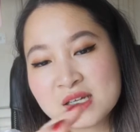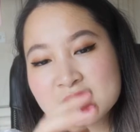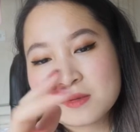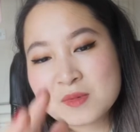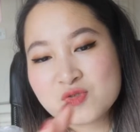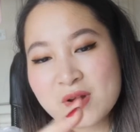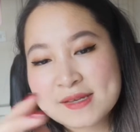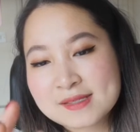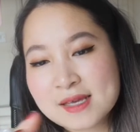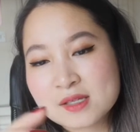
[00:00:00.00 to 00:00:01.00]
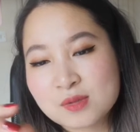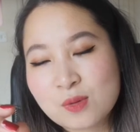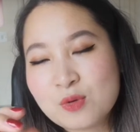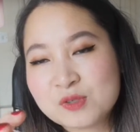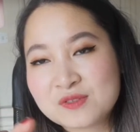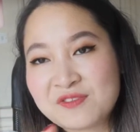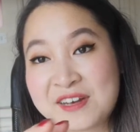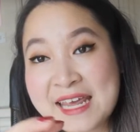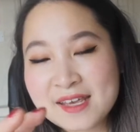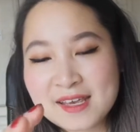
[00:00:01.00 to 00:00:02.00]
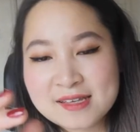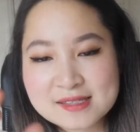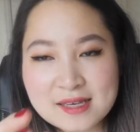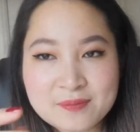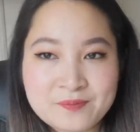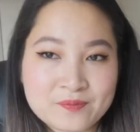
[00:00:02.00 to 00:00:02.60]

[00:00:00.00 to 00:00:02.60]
extremely dry skin, so almost flaky skin.